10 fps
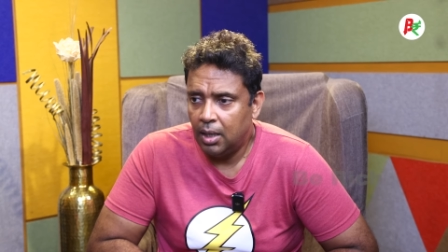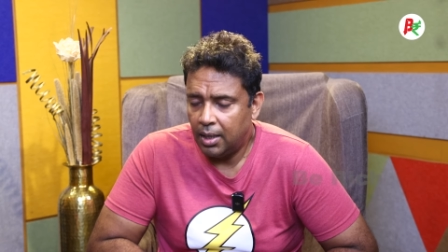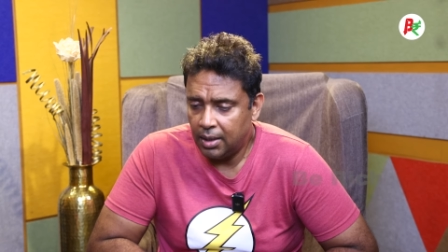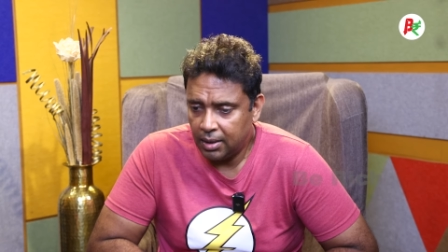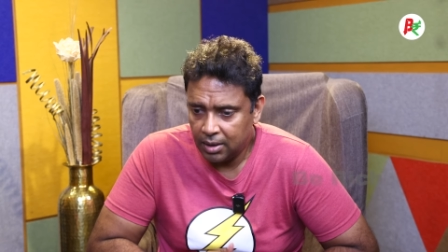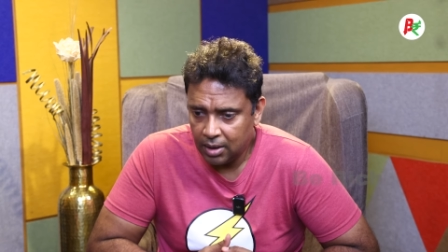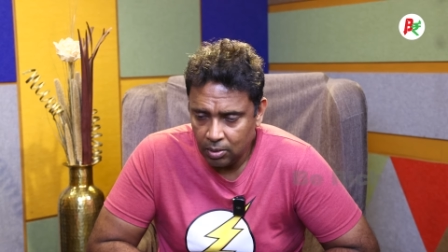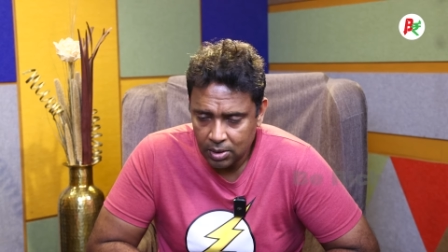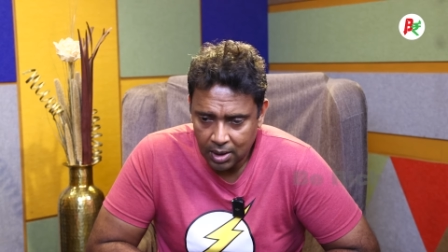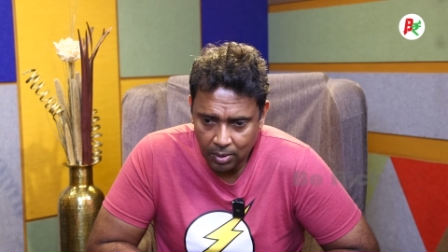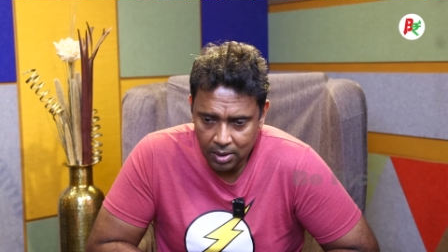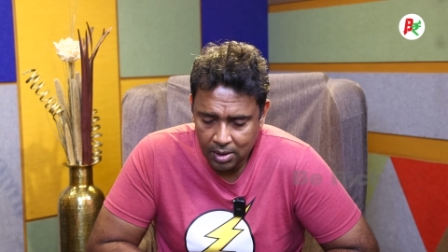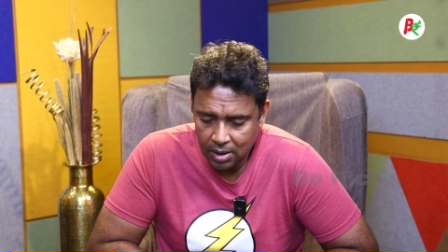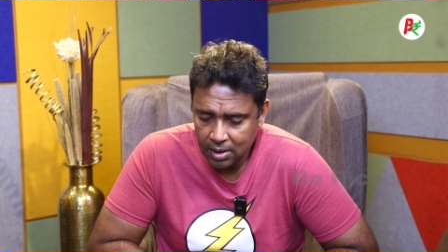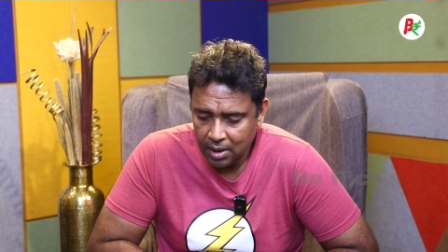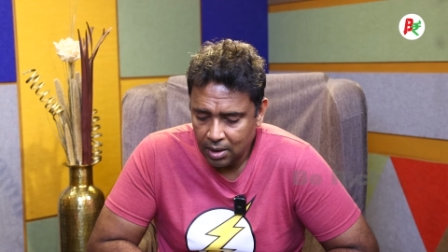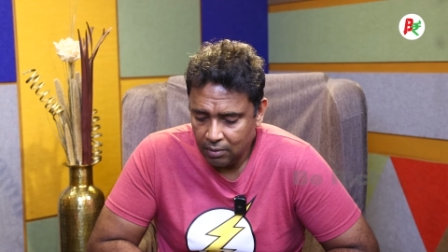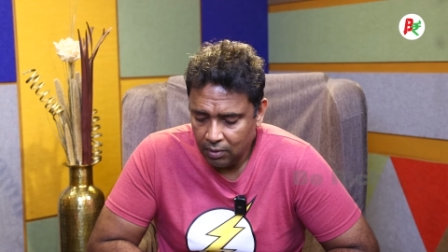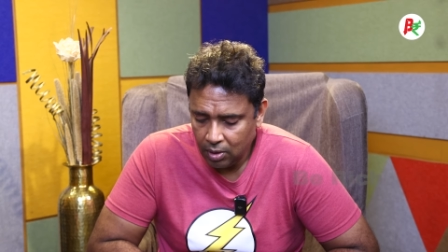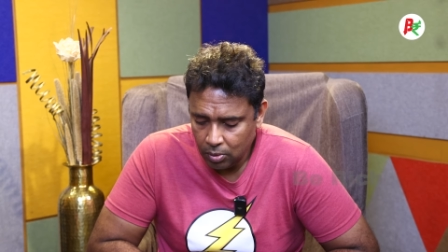Another thing which I was did say in
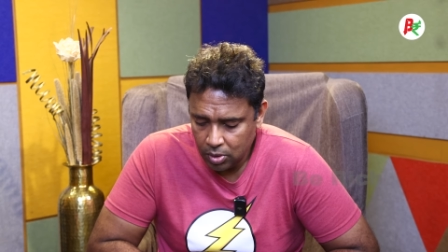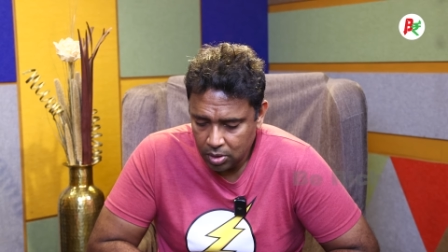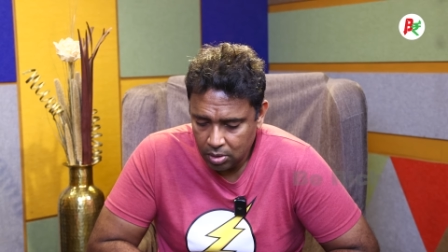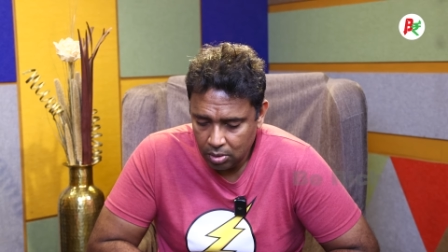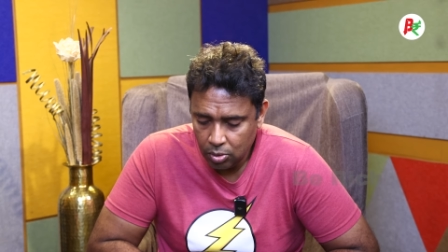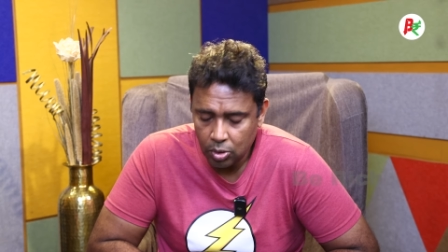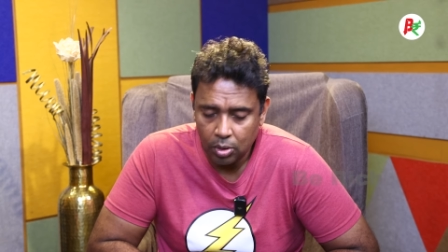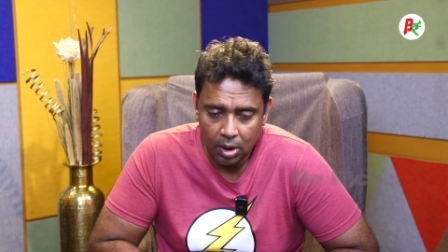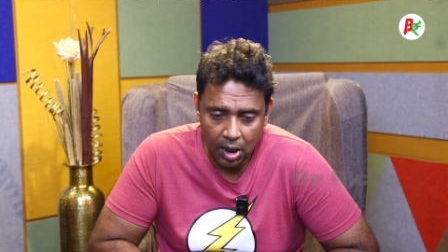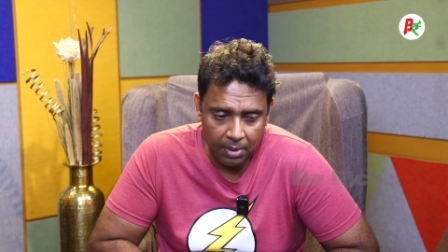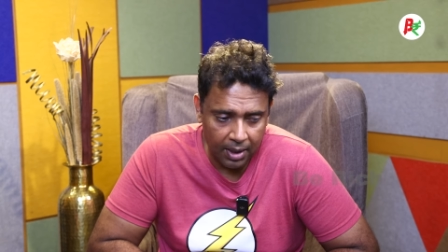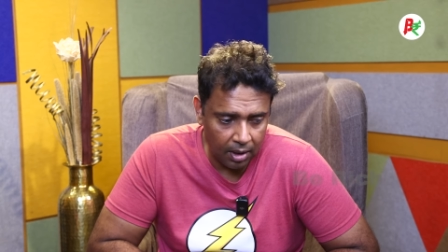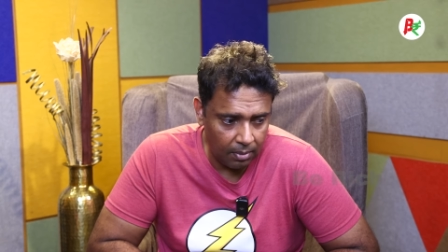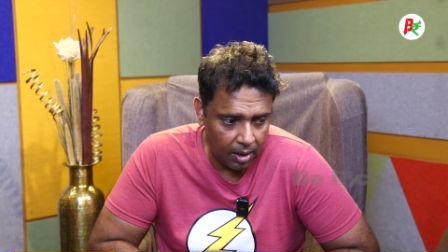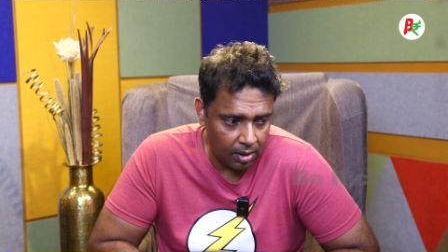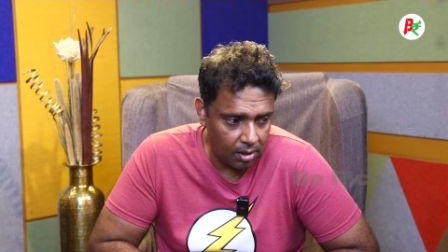the video, which you should keep bear in mind,